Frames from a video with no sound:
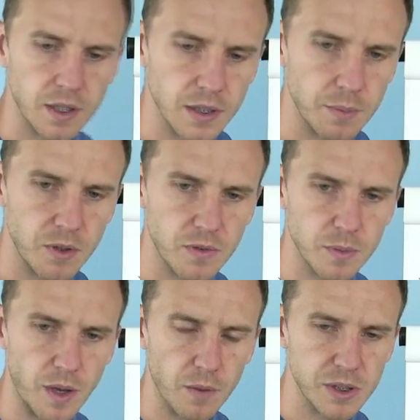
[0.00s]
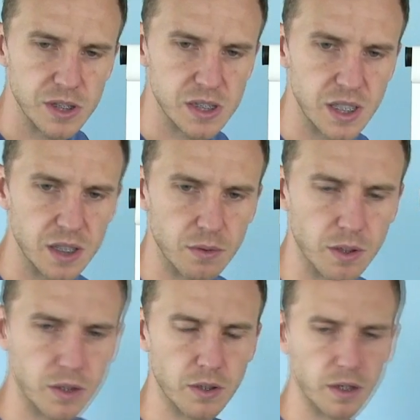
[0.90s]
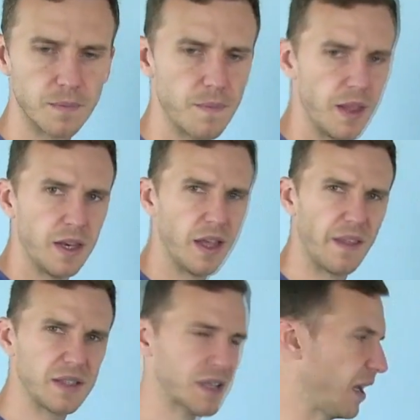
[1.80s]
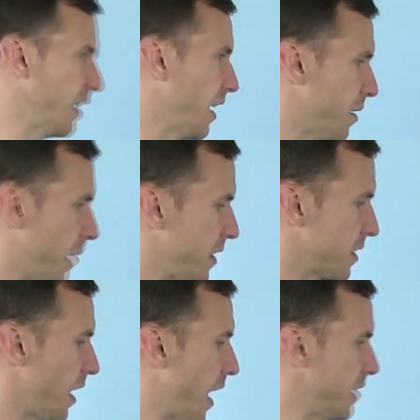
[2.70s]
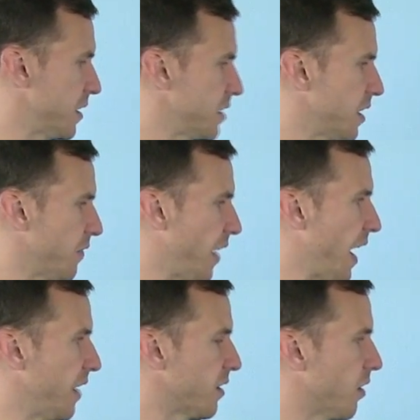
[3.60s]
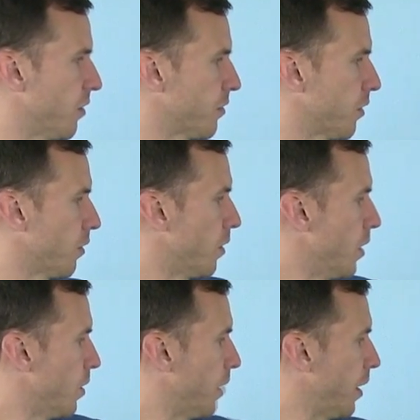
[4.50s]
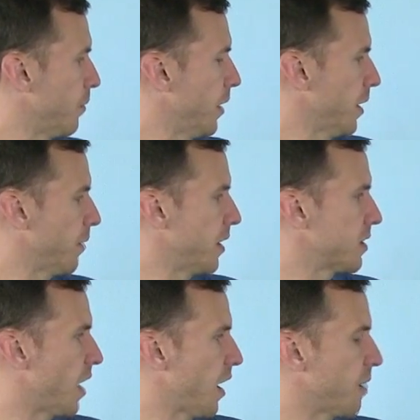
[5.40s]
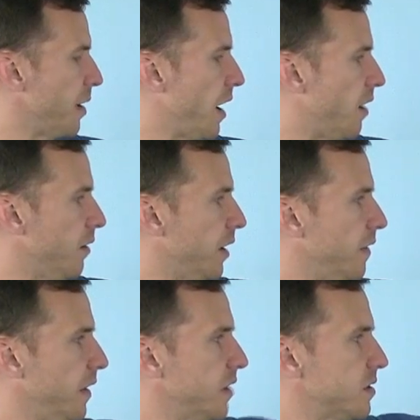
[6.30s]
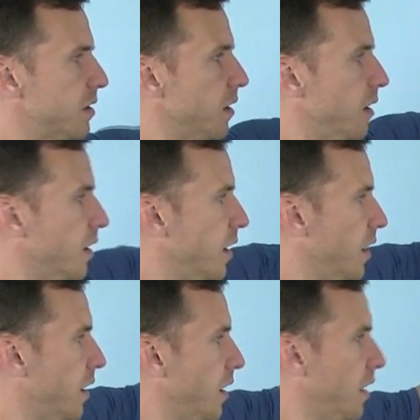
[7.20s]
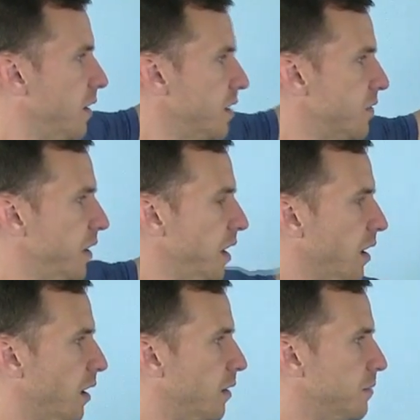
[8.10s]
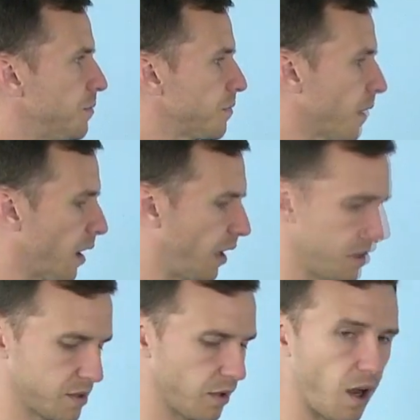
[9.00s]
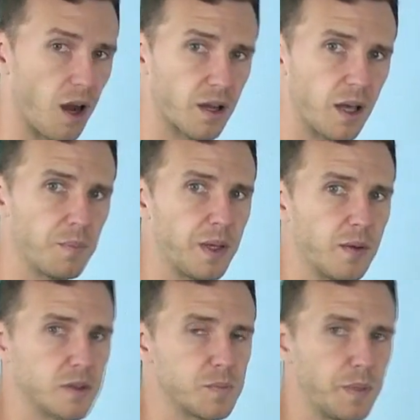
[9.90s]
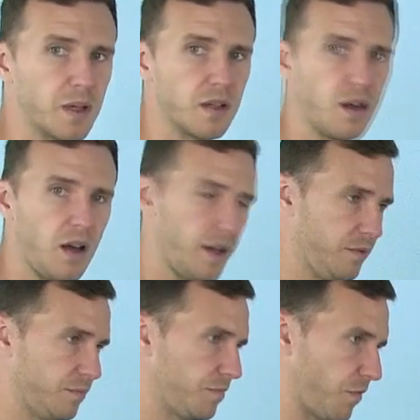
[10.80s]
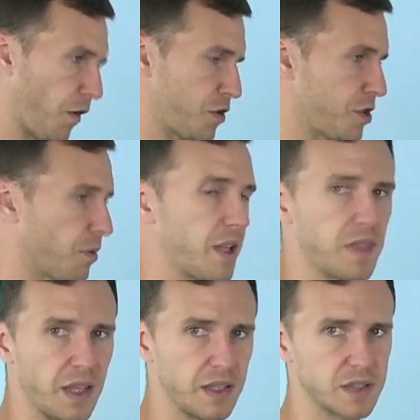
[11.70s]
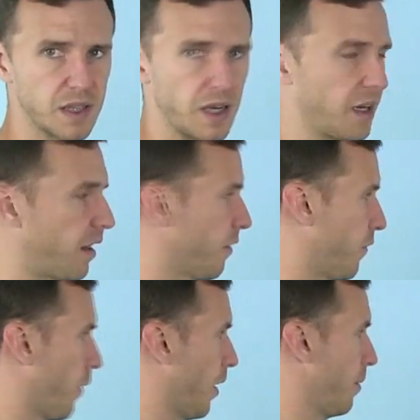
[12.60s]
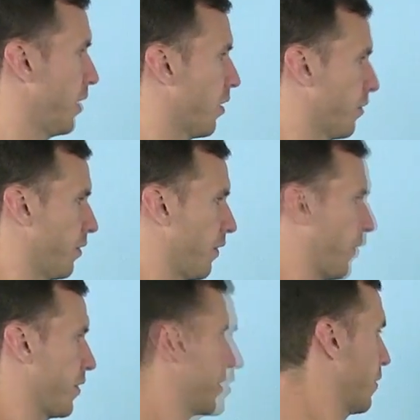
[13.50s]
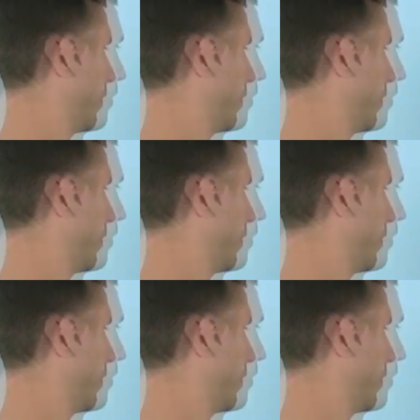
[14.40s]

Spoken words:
Let me move on. We just did the recruiter. Now that's kind of the end of my slides of the stuff I had to go through. What I really want to talk about in this video is our company was built on first 3 things and then another 4. And I'm going to go through the first